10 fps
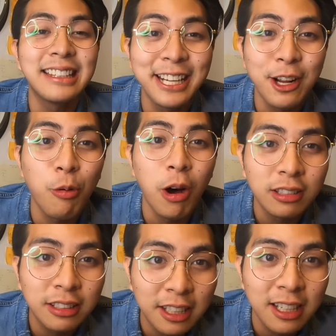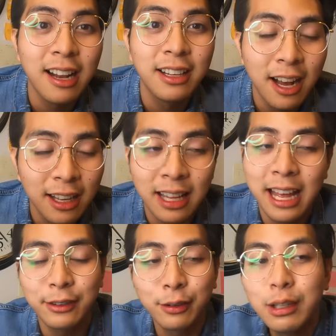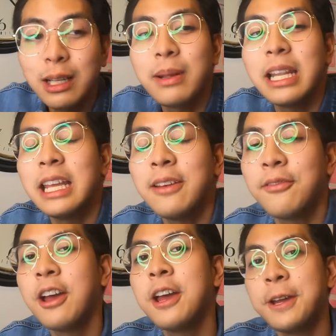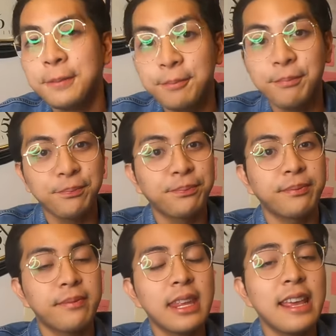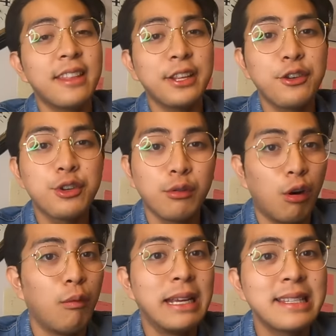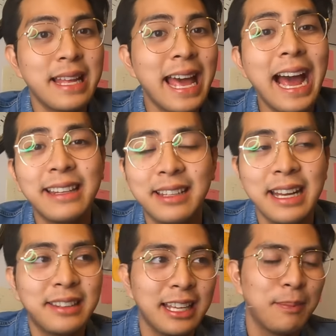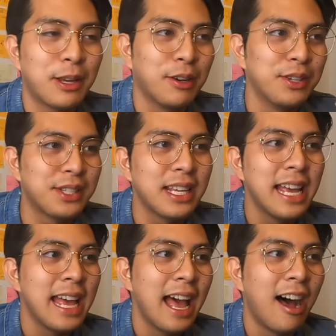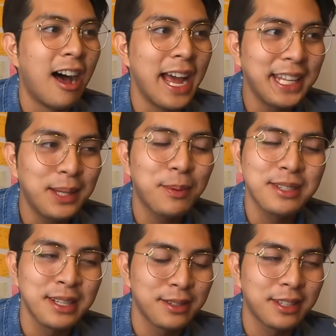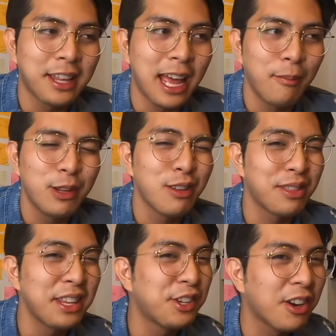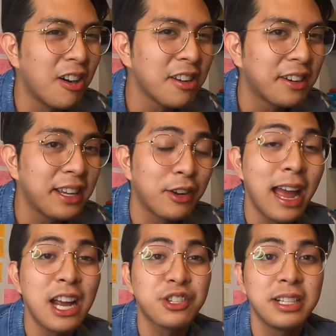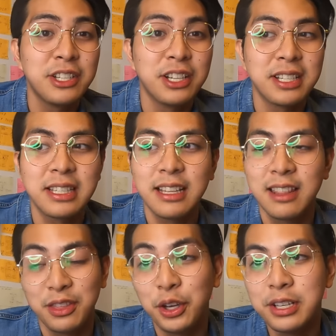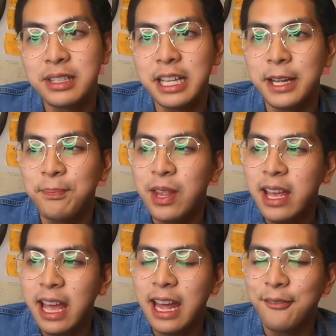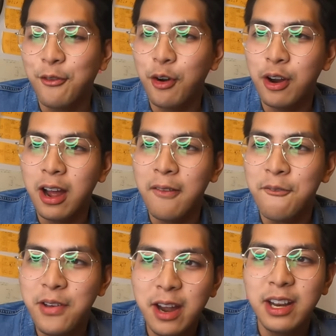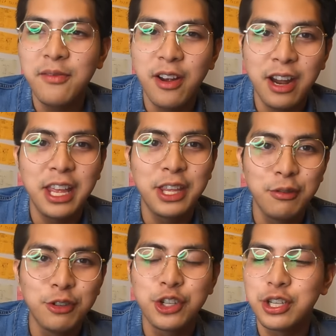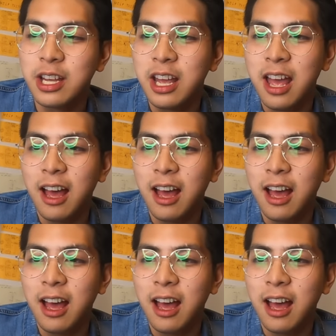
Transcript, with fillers: I drink water a lot. I truly believe that you should always stay hydrated because 80% uh, of the time when you think you're hungry, you're actually just thirsty. And for a very, very huge